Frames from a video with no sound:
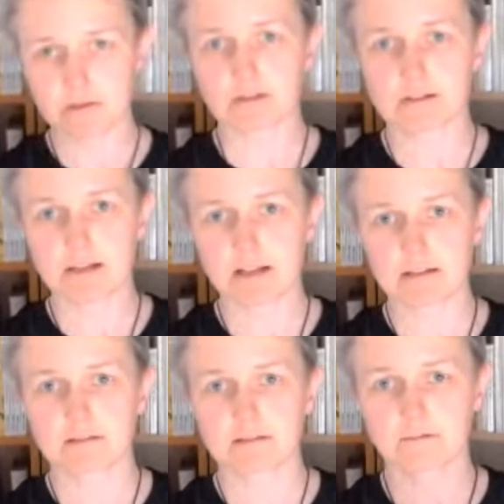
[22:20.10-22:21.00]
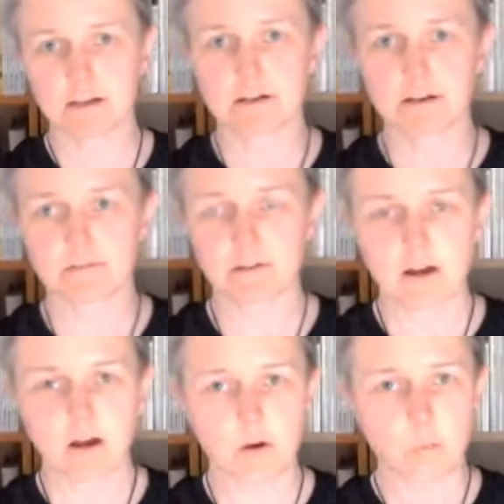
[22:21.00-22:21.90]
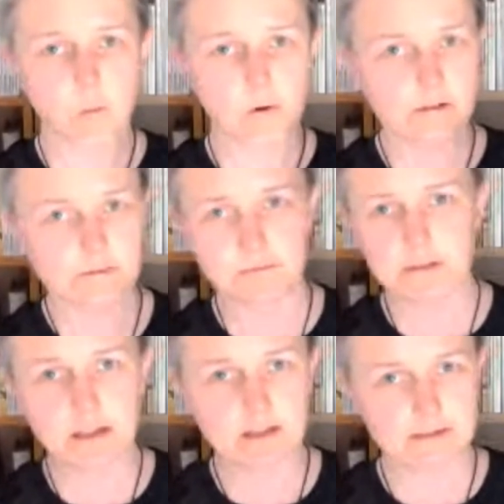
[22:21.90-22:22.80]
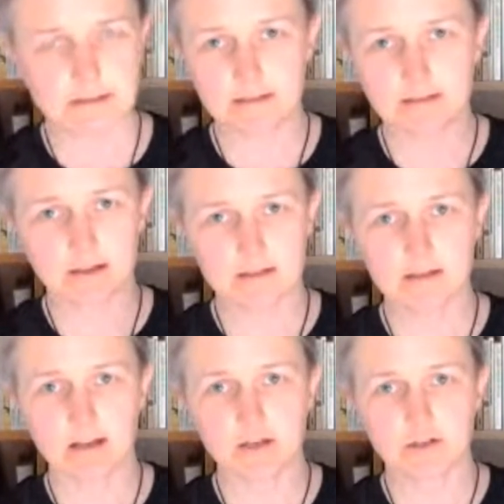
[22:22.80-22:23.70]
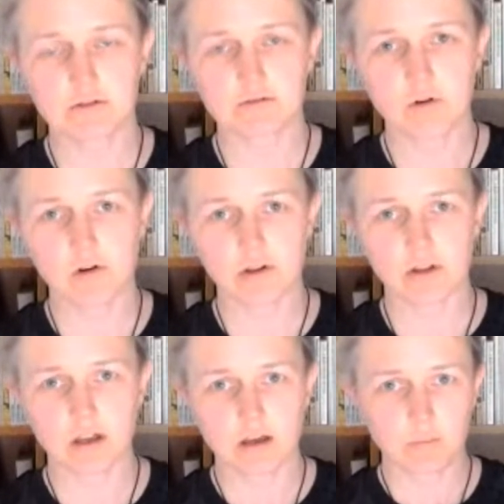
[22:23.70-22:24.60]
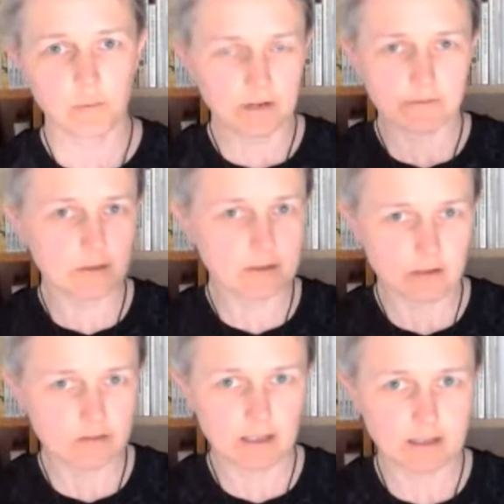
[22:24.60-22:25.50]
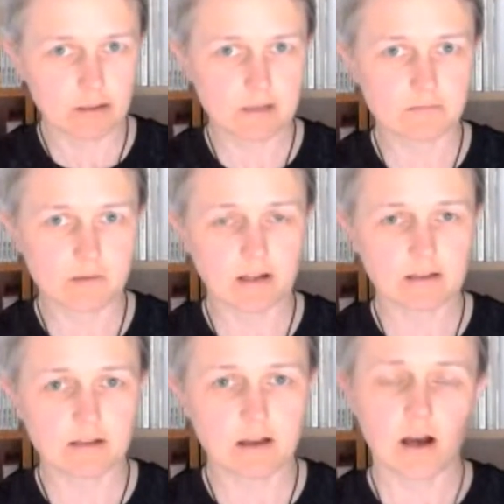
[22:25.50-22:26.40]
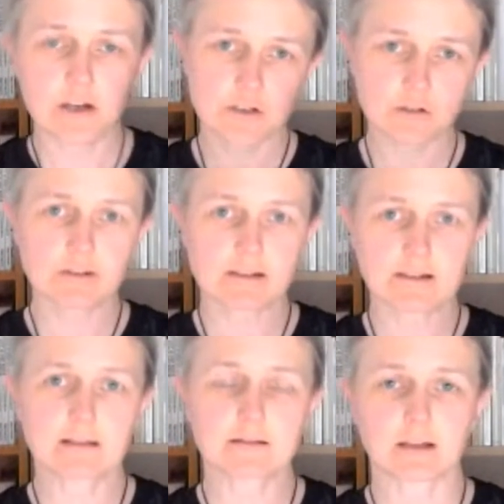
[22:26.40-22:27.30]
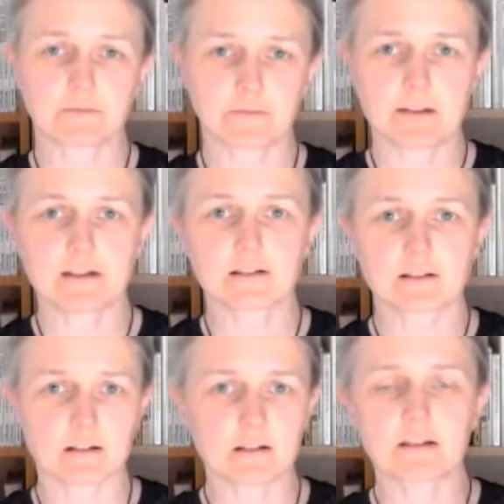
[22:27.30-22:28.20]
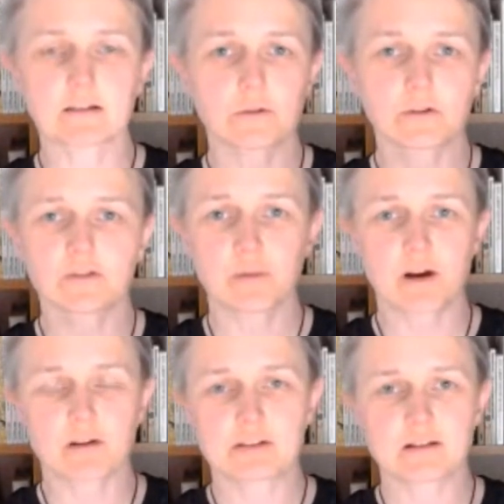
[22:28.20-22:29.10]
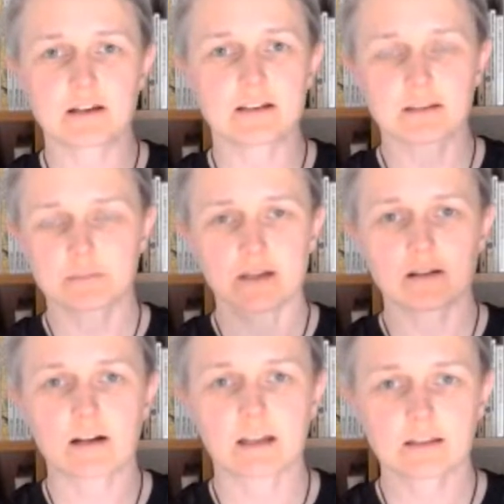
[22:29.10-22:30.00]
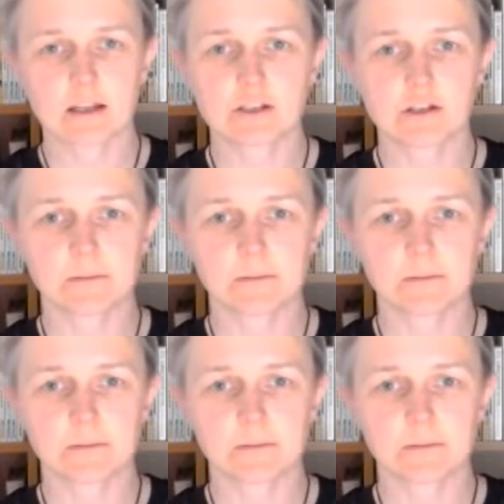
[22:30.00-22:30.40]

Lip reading: let the fear of what if we get tenant isolation wrong? What if we don't get this right? I shouldn't let that fear guide all of my design and my architecture.